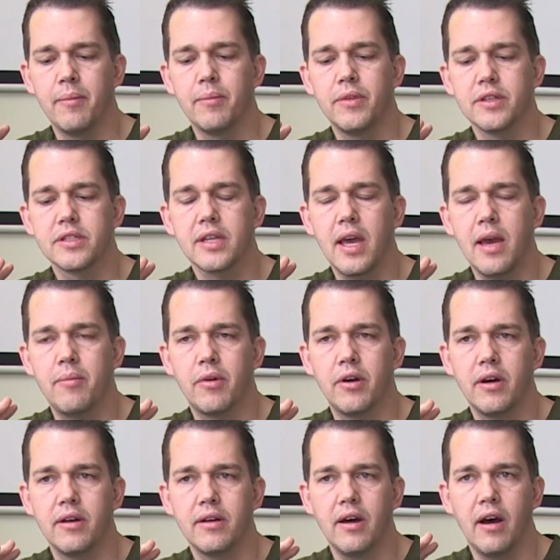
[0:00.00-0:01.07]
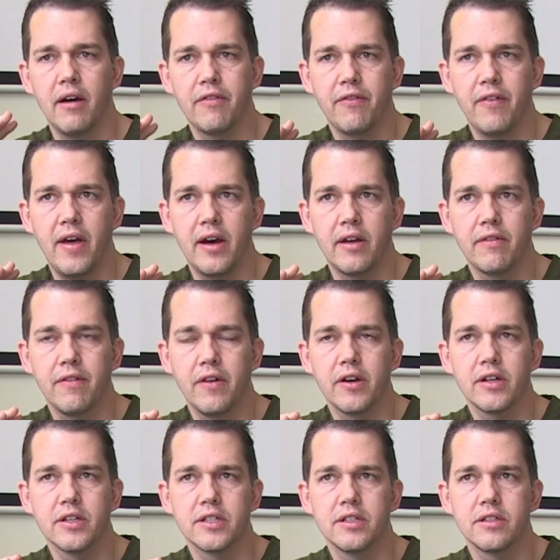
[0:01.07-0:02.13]
This camera, I've found,
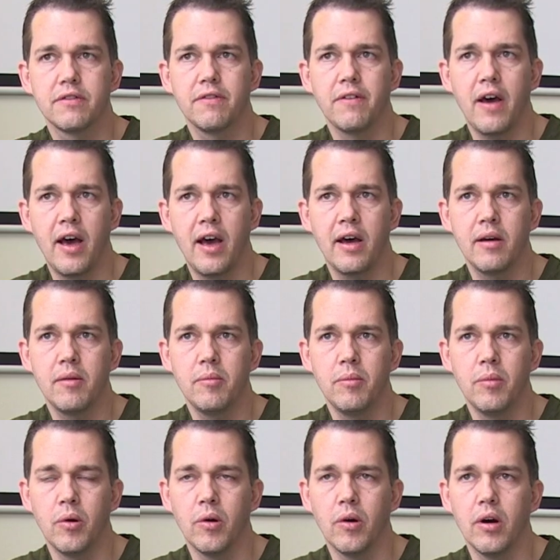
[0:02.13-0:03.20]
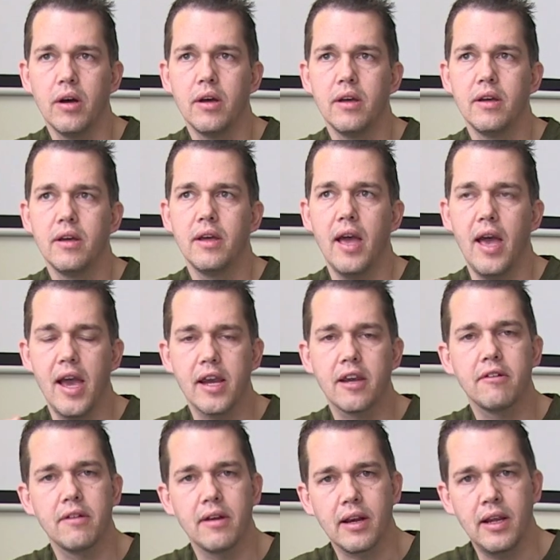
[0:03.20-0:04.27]
focuses far more
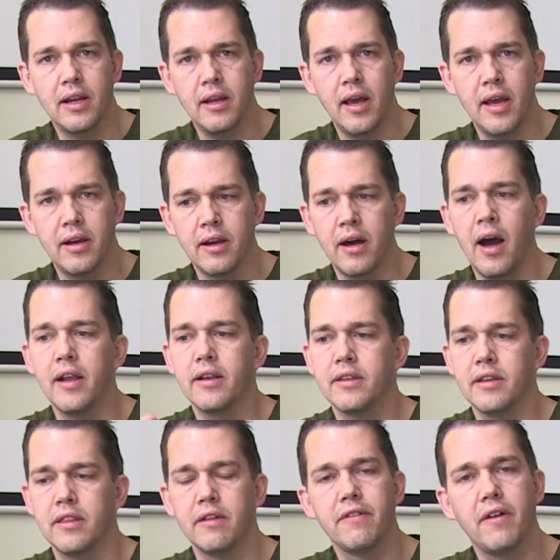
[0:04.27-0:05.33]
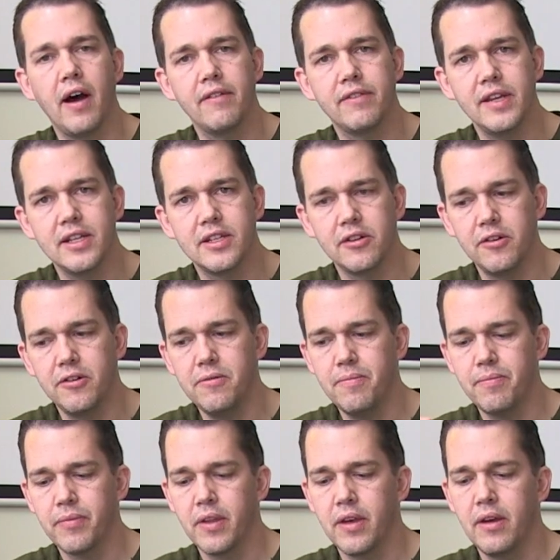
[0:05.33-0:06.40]
accurately at night than the 5D2.
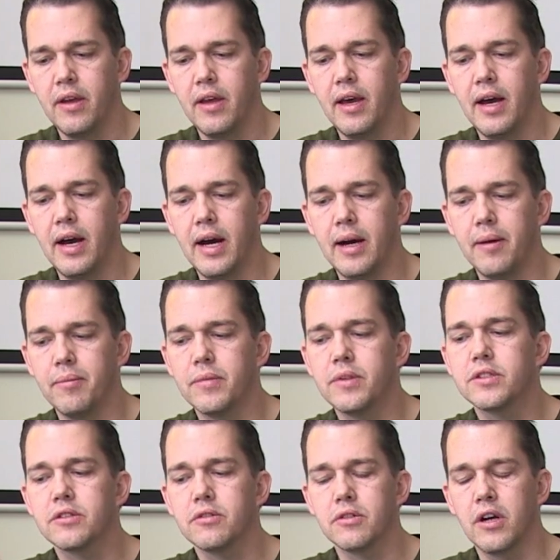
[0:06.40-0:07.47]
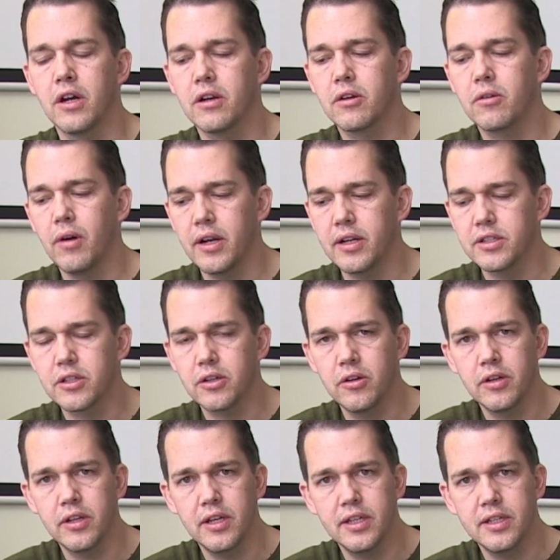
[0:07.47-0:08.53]
Still not quite as
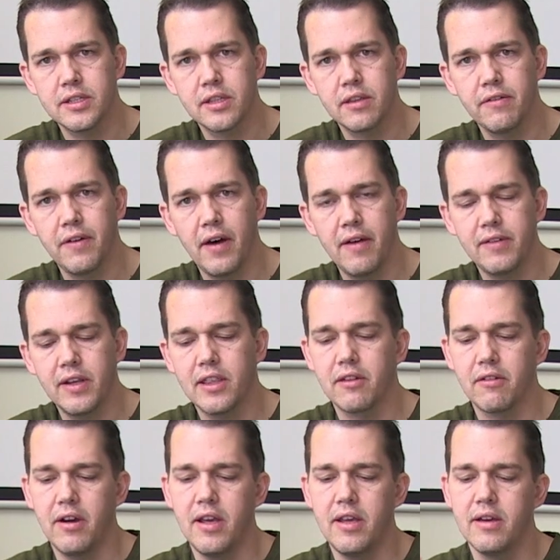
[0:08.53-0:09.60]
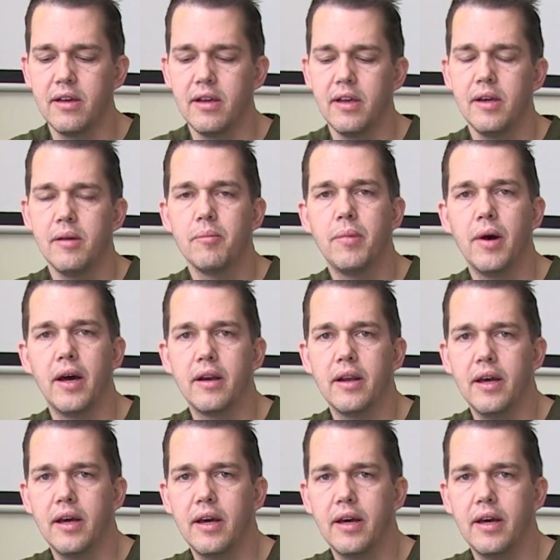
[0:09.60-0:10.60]
good as the 5D3, but